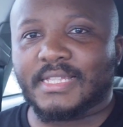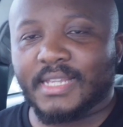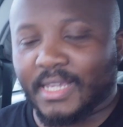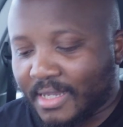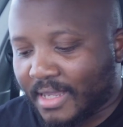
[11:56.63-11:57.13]

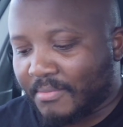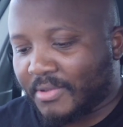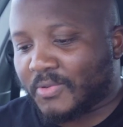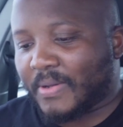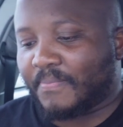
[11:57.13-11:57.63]
Tricky game,
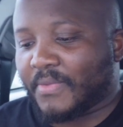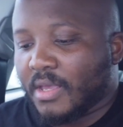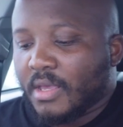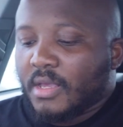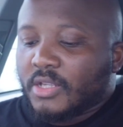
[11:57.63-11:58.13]
this one.
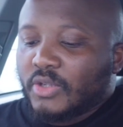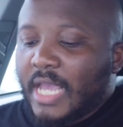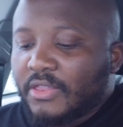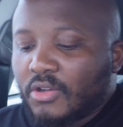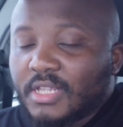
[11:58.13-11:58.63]
So
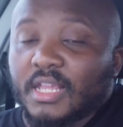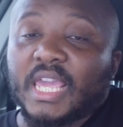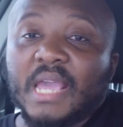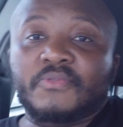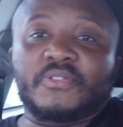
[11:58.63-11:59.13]
yeah, those are the
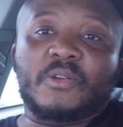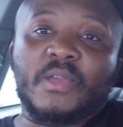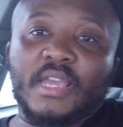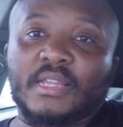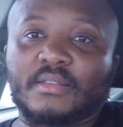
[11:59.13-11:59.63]
games for the
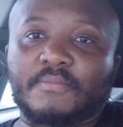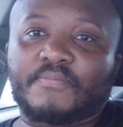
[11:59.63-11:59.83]
weekend.